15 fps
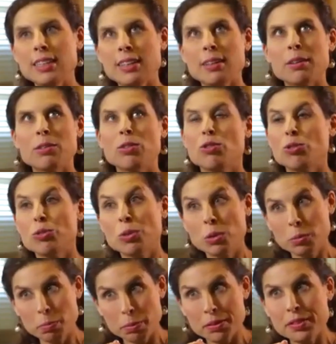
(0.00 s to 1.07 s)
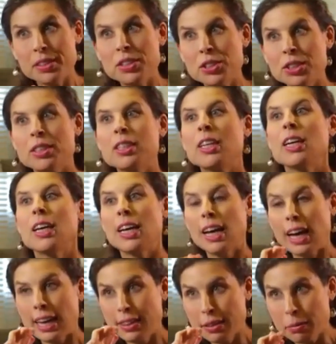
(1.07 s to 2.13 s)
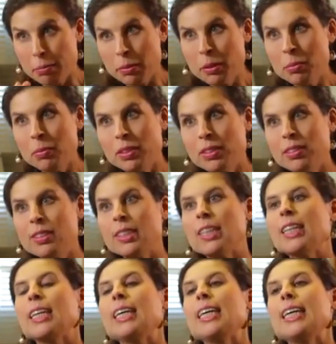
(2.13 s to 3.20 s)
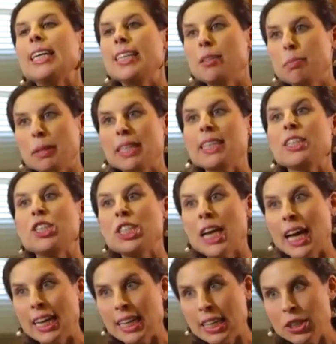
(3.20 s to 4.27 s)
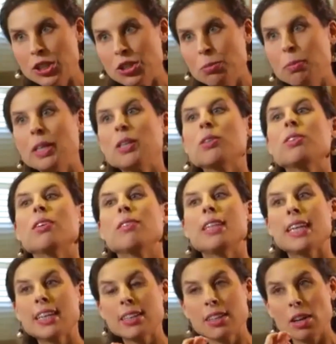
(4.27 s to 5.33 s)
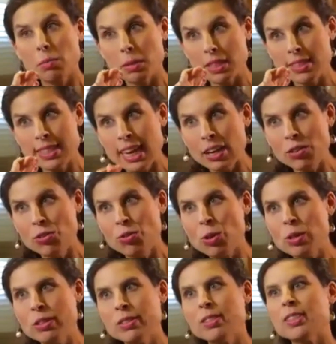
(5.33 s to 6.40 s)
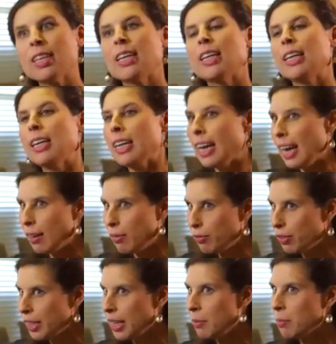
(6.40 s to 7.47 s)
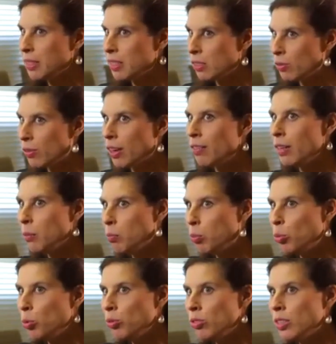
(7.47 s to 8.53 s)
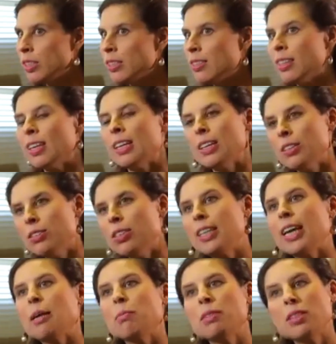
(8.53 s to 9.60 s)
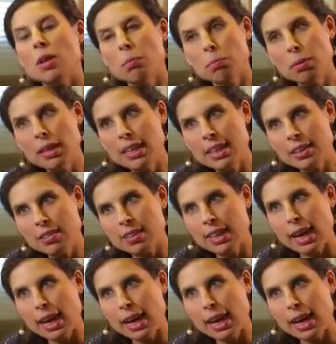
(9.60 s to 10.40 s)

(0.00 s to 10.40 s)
in a strong position at the moment. He's been challenged because of the economic sanctions. And for him, it's very important to gain some political